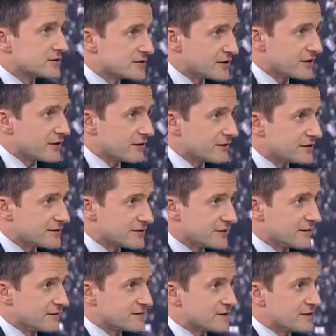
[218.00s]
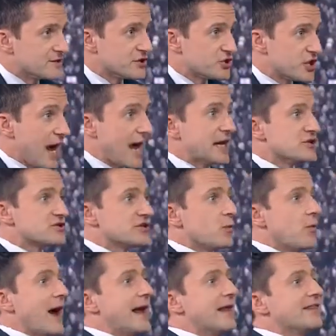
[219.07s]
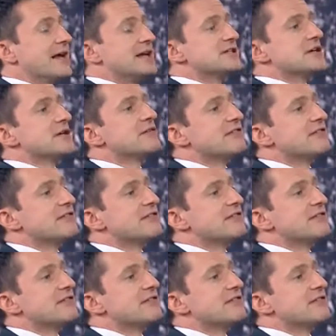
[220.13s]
to security services to change the way they do